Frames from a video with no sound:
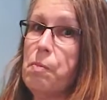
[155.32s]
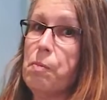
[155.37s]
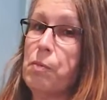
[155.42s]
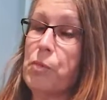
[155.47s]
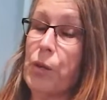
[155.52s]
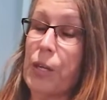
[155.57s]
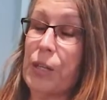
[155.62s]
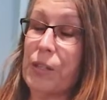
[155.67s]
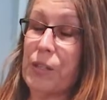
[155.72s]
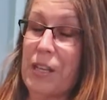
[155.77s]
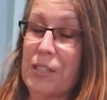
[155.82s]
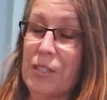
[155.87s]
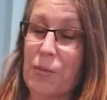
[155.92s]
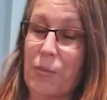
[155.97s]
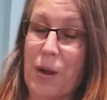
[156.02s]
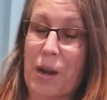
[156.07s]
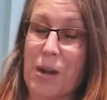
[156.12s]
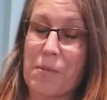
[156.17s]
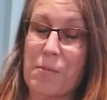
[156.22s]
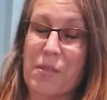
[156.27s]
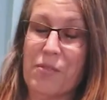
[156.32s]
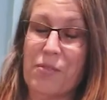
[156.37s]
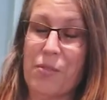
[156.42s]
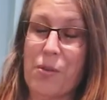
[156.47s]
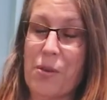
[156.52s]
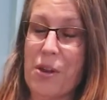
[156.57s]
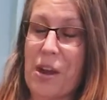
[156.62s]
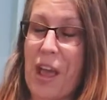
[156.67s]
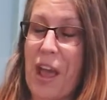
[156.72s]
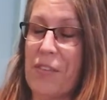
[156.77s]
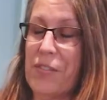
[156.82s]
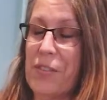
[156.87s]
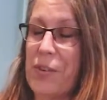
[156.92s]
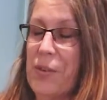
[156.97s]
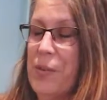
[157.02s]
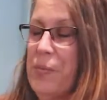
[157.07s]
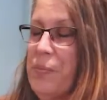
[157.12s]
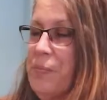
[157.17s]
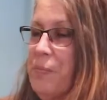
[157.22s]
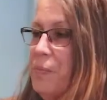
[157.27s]
drink lots of water before and
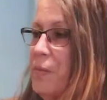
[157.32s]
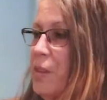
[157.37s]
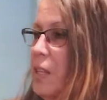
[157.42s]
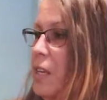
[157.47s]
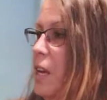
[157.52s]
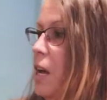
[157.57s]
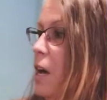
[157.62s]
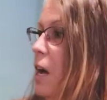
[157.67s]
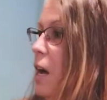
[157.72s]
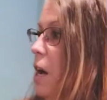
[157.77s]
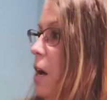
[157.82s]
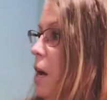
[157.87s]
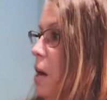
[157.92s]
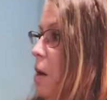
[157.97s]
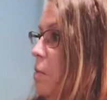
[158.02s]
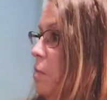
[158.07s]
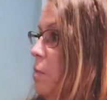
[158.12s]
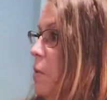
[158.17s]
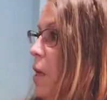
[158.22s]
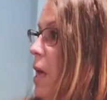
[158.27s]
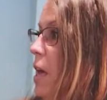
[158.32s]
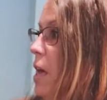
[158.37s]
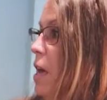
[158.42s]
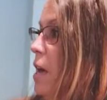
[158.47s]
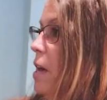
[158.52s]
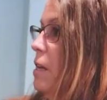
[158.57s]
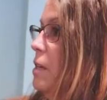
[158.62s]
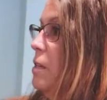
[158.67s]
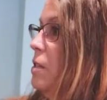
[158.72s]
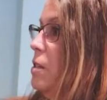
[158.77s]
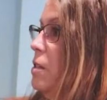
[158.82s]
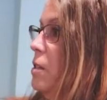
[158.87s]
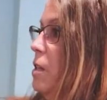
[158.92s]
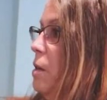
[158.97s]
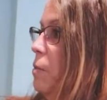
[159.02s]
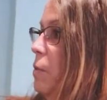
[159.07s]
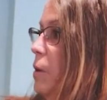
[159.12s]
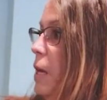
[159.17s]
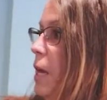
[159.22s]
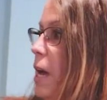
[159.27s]
after. And
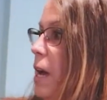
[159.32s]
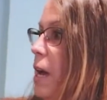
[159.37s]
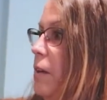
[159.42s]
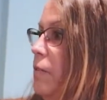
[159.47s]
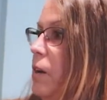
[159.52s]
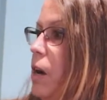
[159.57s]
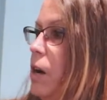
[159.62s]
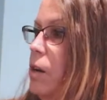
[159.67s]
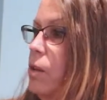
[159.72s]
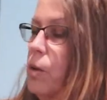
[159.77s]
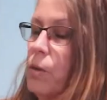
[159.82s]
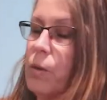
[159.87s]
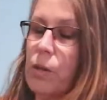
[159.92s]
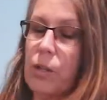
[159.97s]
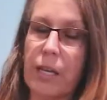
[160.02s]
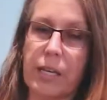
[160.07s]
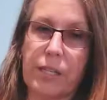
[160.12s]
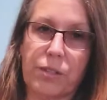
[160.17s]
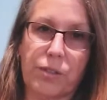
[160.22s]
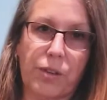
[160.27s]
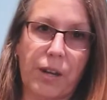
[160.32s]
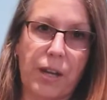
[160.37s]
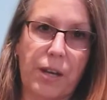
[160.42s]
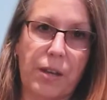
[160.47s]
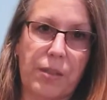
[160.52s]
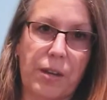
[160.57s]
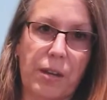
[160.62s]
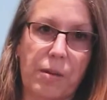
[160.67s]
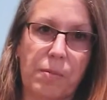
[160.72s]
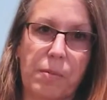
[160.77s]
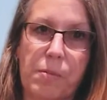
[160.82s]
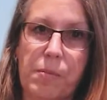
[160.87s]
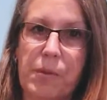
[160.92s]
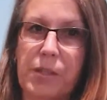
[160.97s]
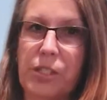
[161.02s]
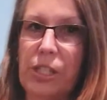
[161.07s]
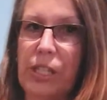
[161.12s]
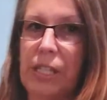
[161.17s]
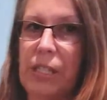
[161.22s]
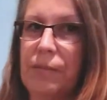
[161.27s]
then we have our localized cryotherapy
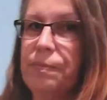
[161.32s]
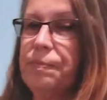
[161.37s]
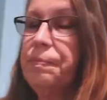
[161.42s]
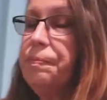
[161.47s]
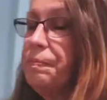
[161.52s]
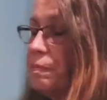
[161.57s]
machine